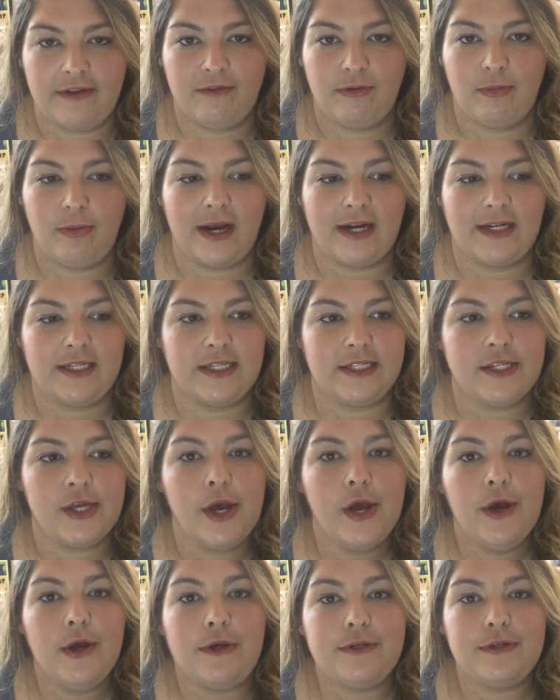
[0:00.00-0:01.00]
every practice,
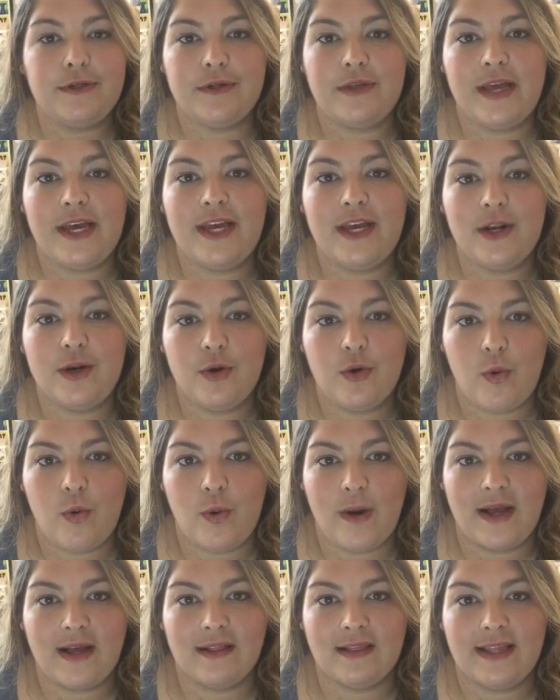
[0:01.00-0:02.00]
so they can
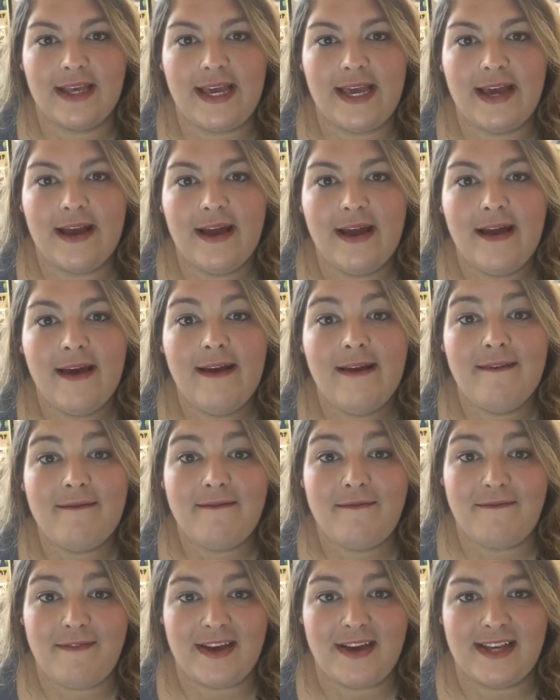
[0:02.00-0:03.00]
quickly
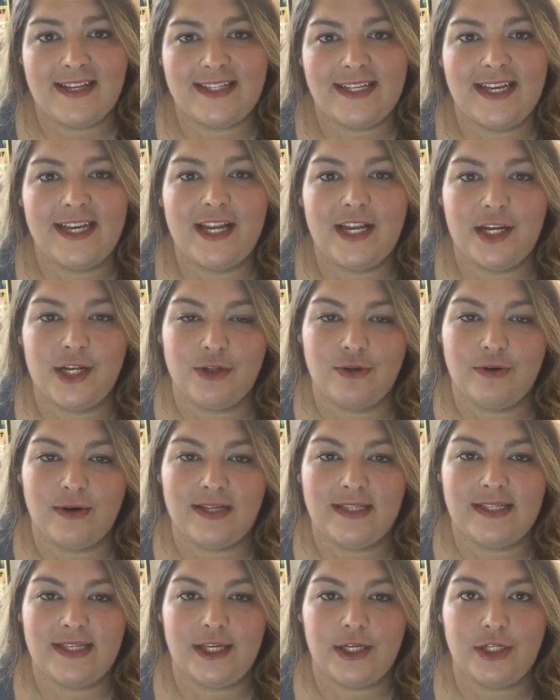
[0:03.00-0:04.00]
fix it and
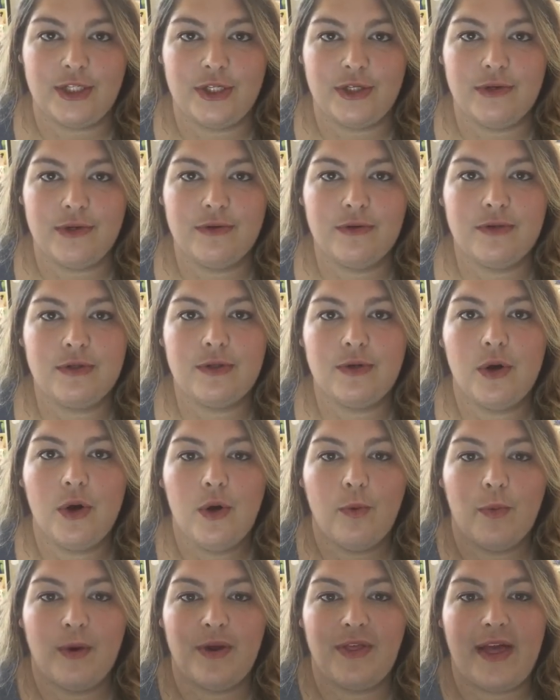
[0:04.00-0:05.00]
address issues
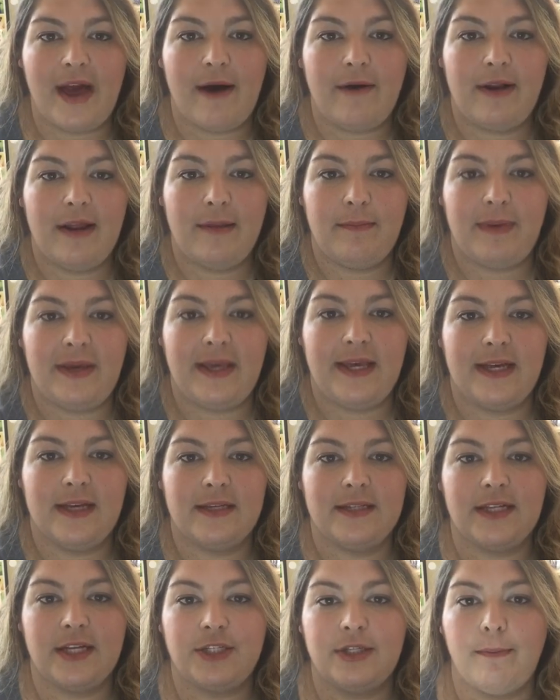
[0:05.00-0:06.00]
without it
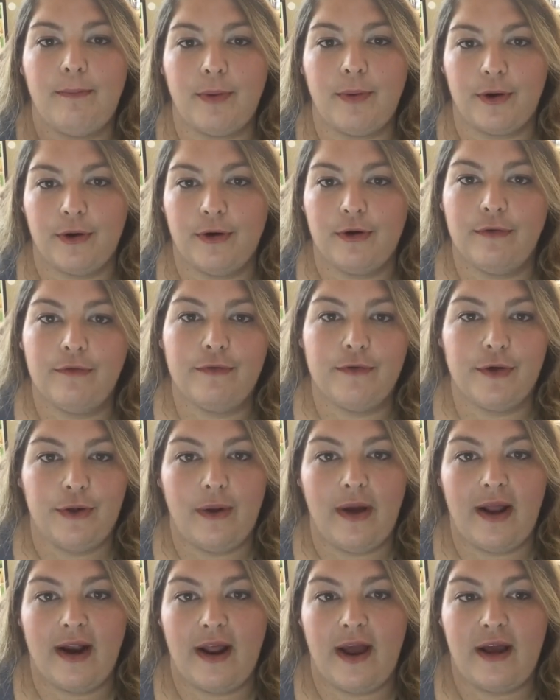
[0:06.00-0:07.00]
being such a burden for
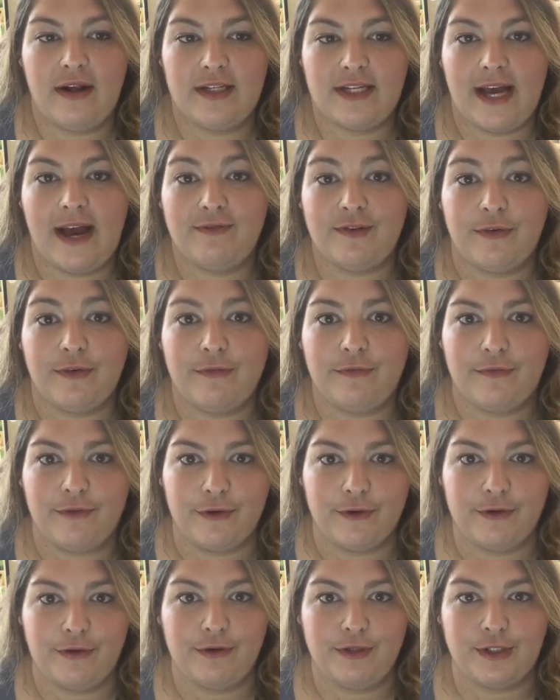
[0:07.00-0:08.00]
you to have to
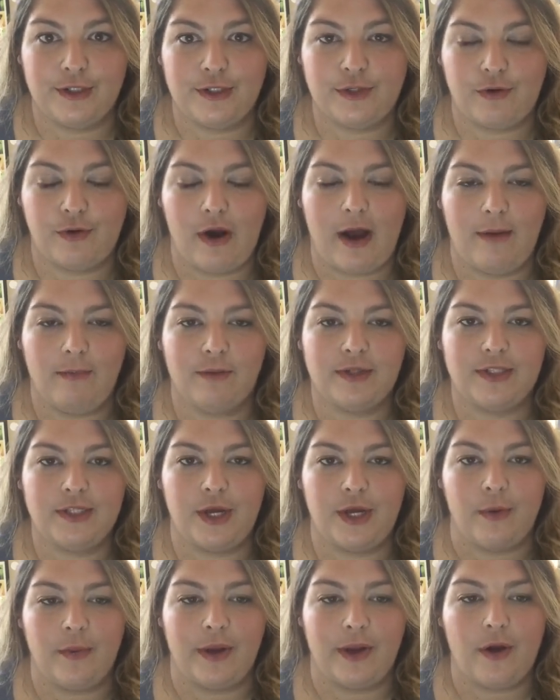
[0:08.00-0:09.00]
further describe
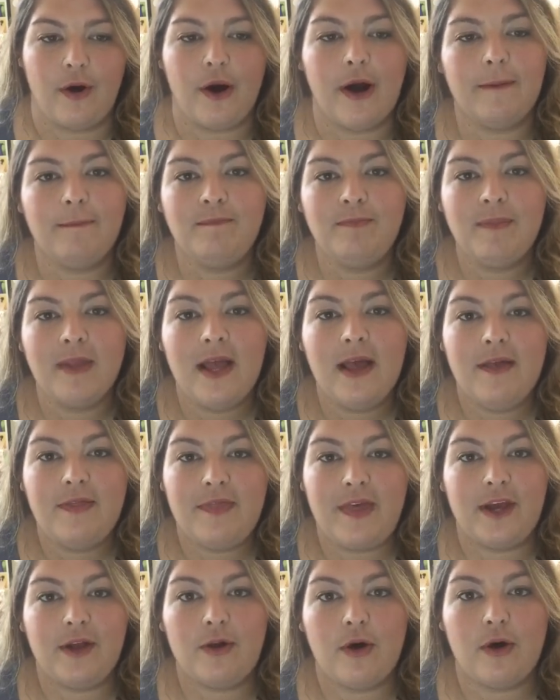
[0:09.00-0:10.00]
what's going on.
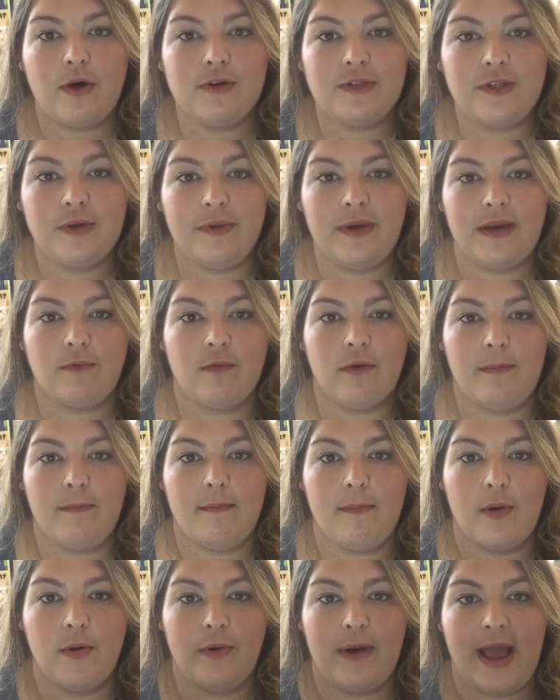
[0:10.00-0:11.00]
They can also get
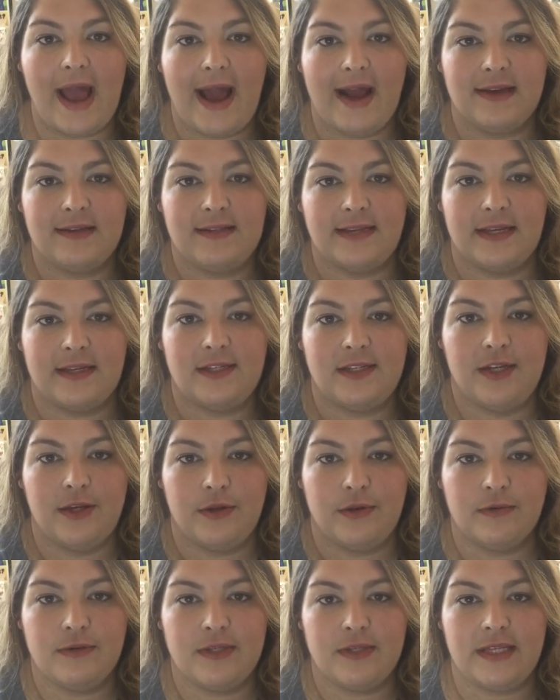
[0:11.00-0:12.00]
remote access to
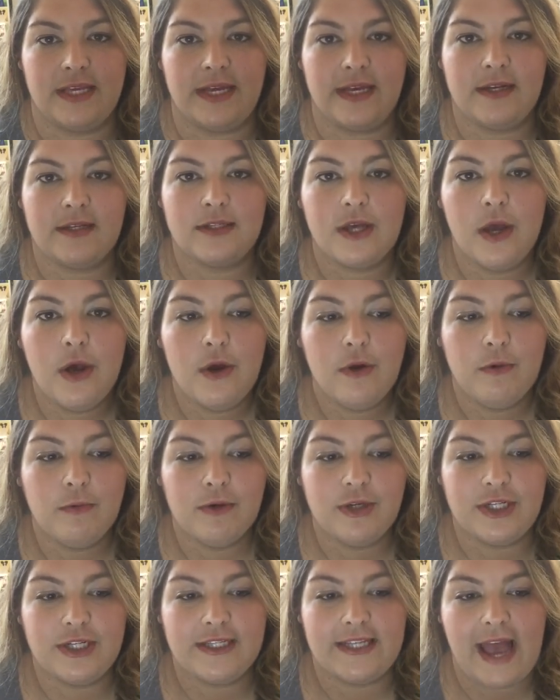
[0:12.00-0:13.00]
those things,
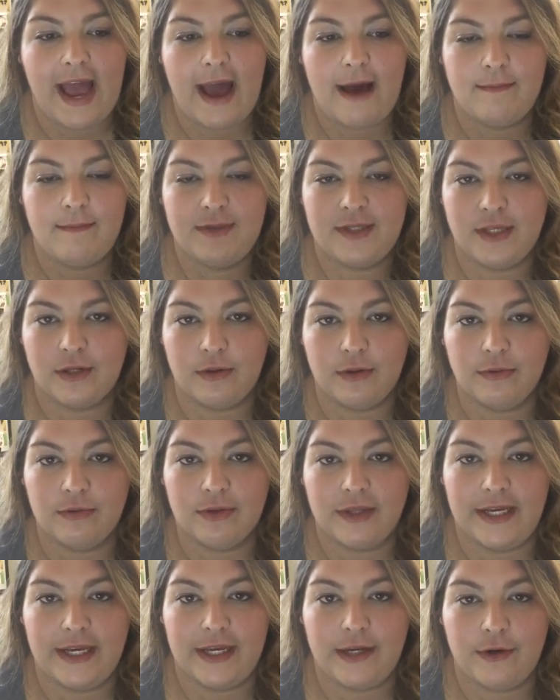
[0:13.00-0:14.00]
which is
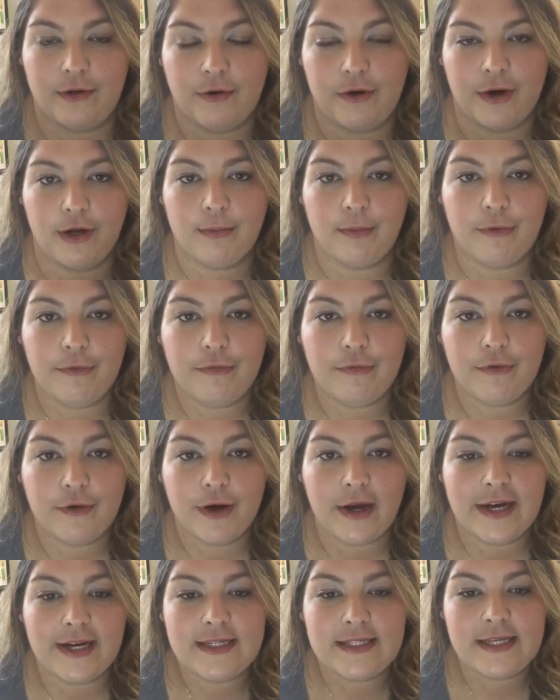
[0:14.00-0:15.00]
absolutely incredible
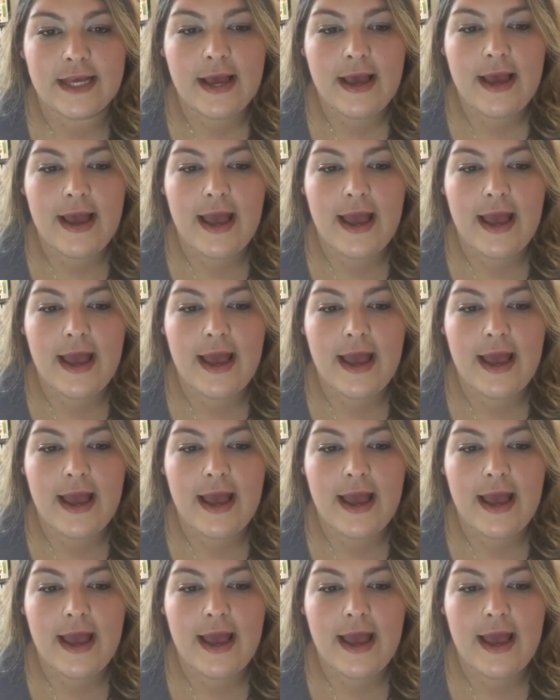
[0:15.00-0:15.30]
for us.